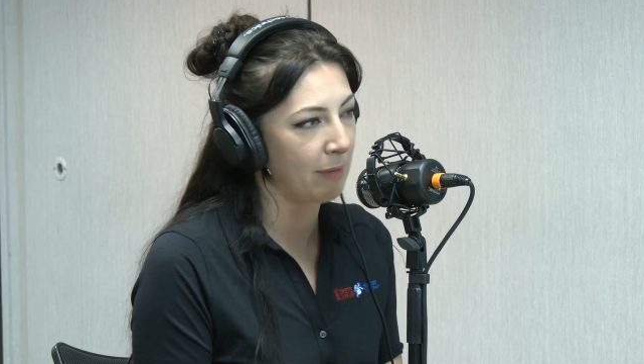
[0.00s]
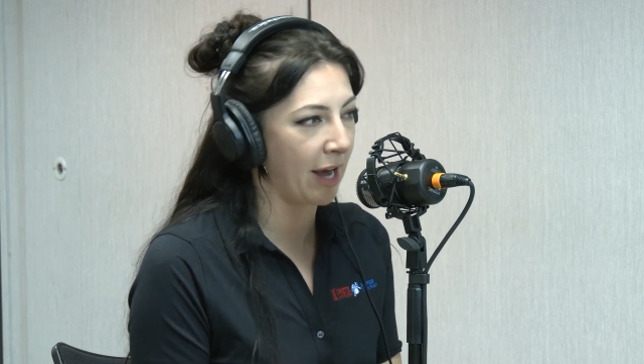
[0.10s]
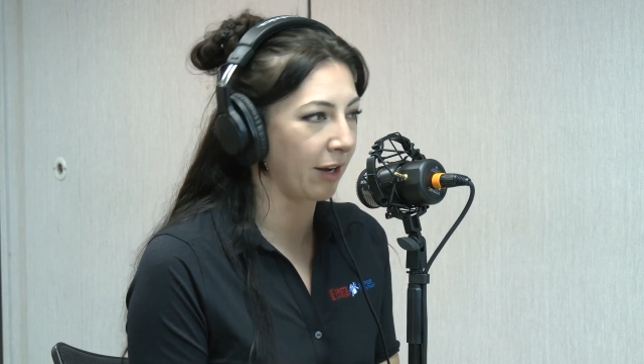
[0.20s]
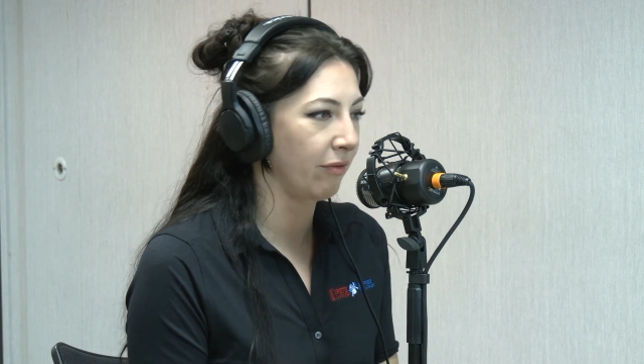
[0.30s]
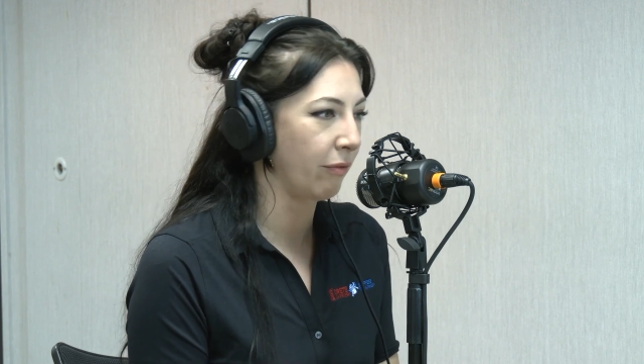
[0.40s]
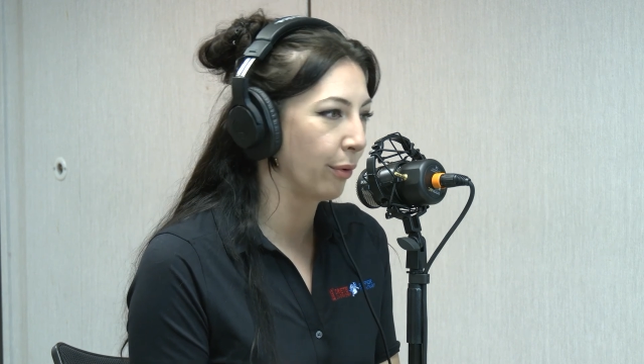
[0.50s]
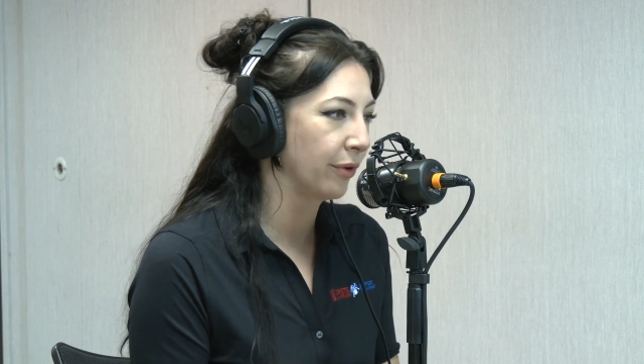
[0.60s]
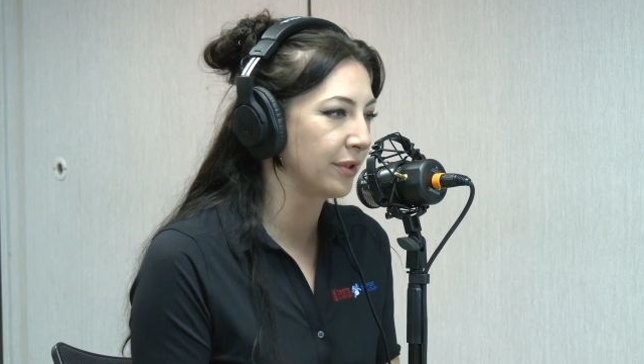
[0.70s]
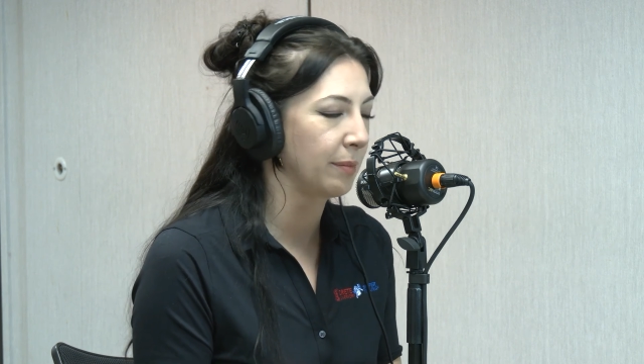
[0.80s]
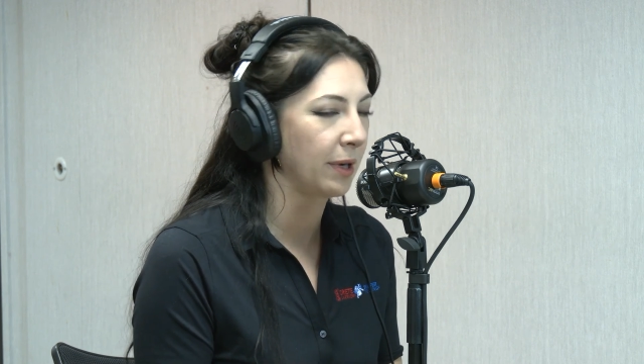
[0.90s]
back and
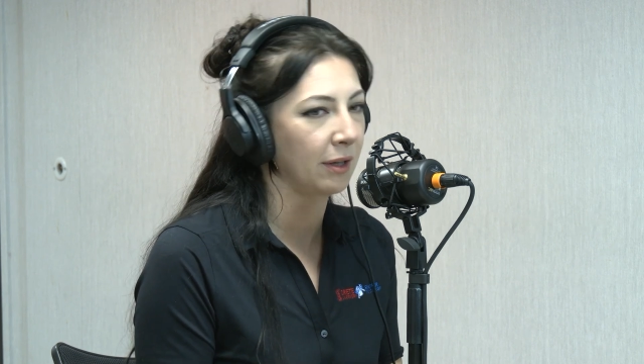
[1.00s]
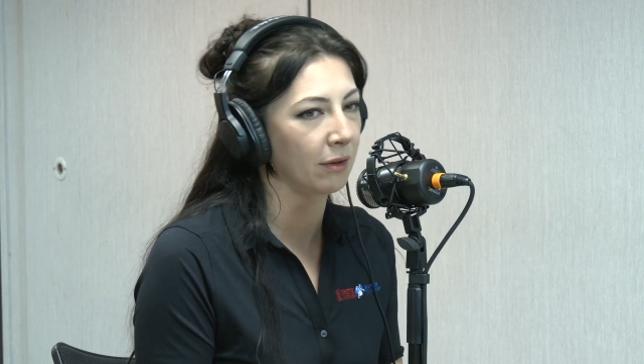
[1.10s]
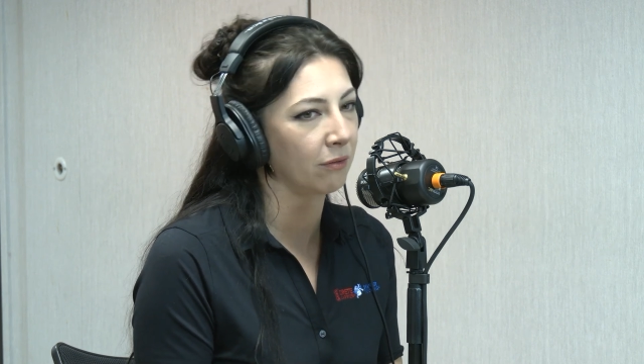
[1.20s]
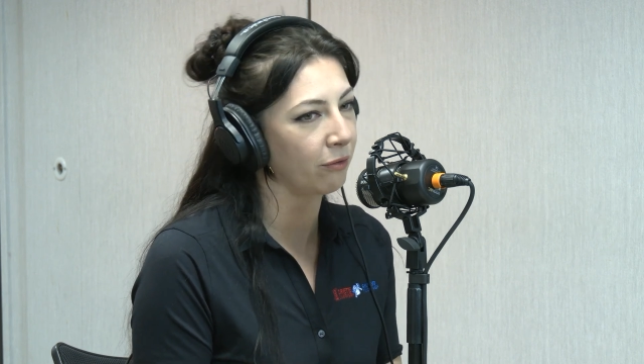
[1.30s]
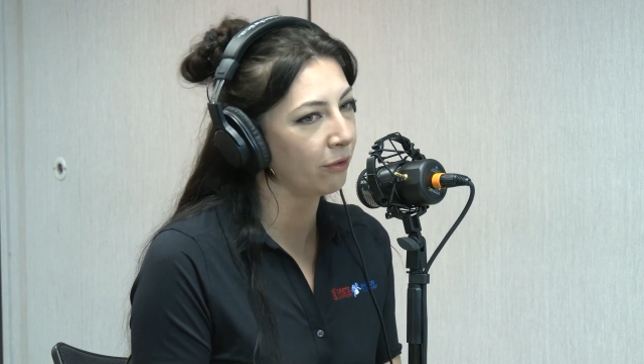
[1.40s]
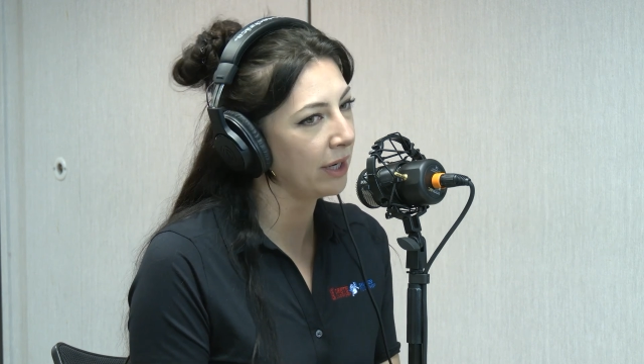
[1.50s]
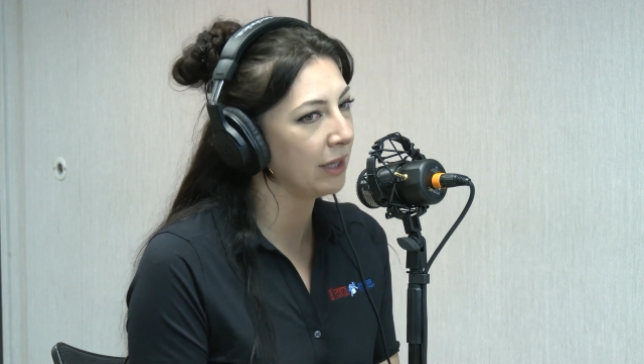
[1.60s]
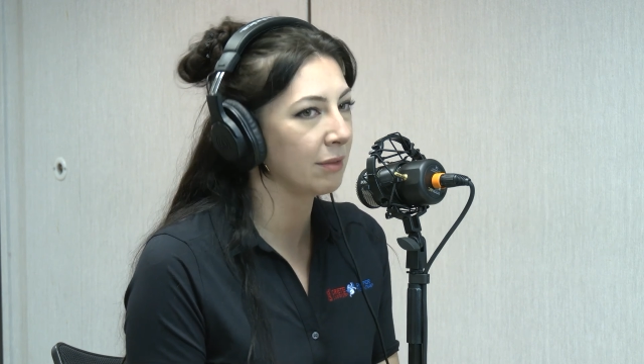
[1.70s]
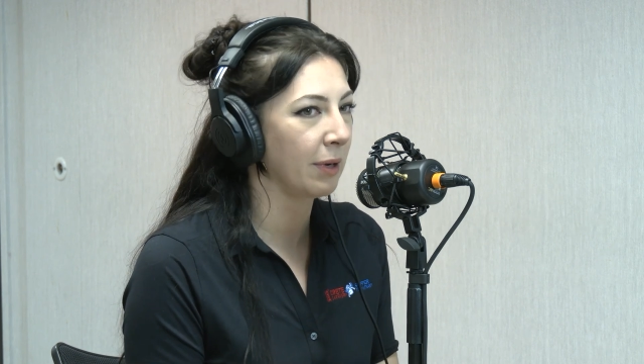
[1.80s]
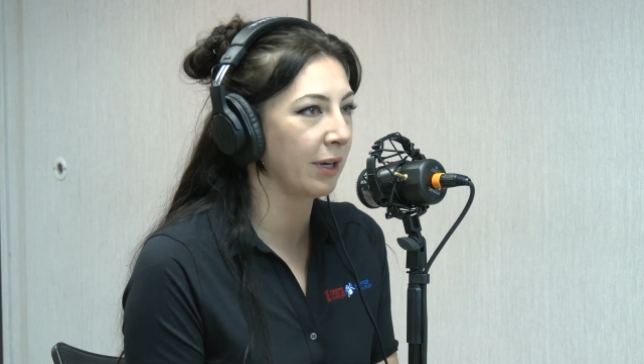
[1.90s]
forth depending on
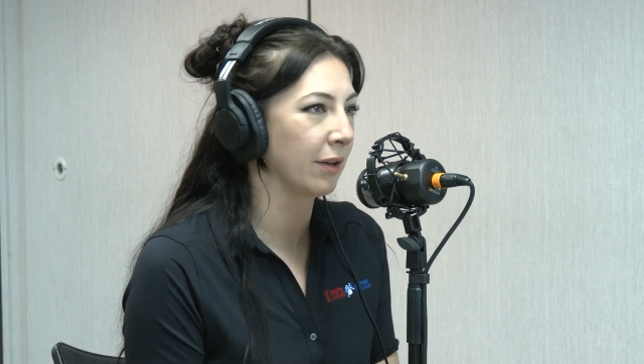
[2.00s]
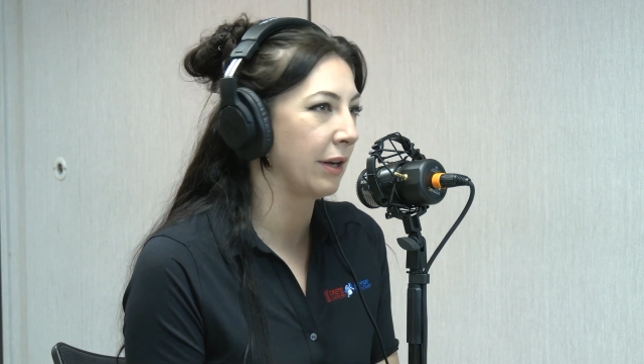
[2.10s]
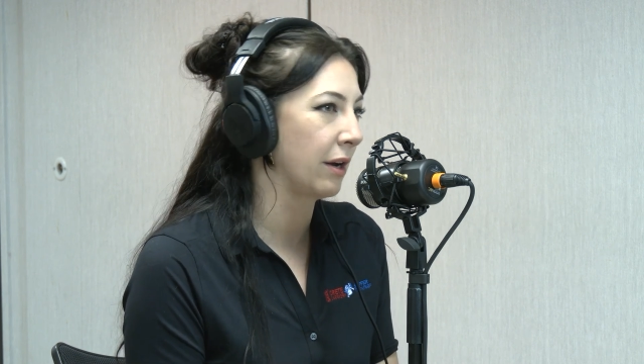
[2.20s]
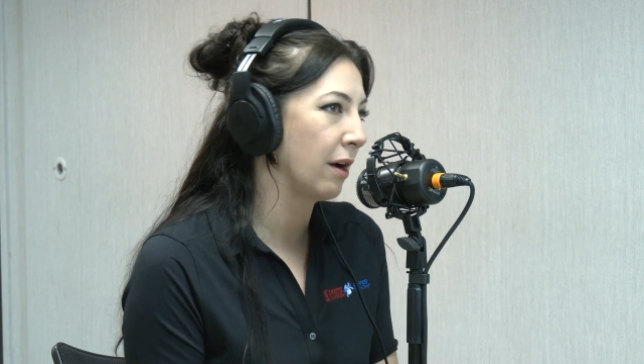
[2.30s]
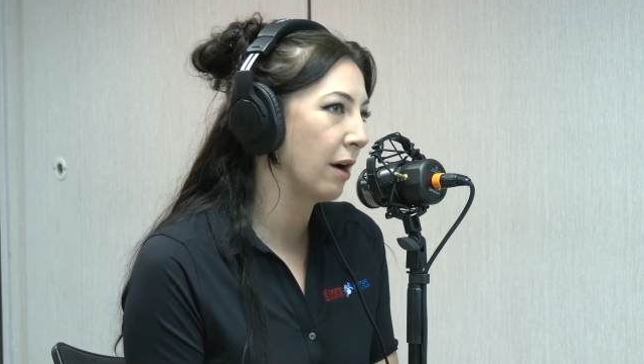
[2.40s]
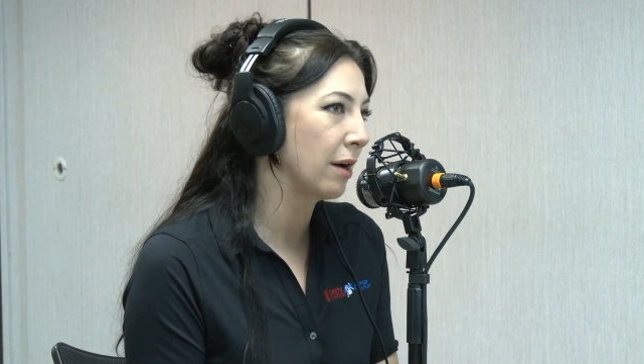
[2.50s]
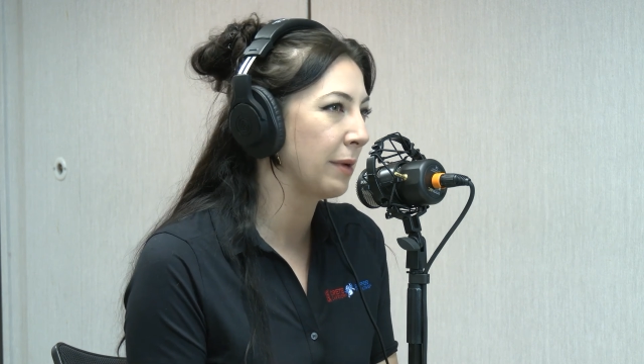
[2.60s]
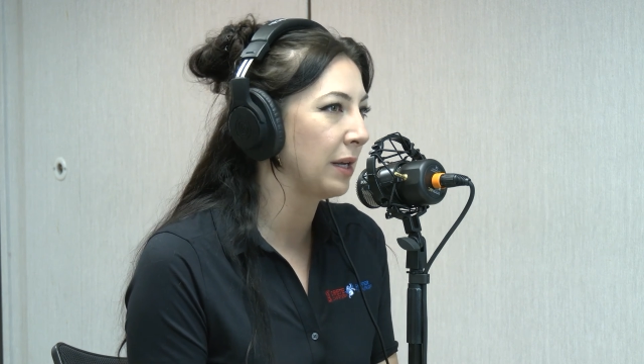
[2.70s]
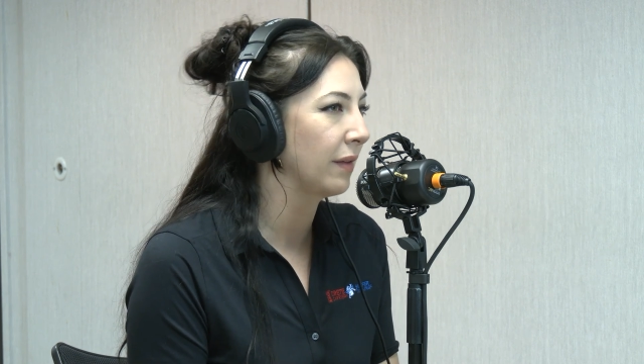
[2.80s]
freight, depending on the economy.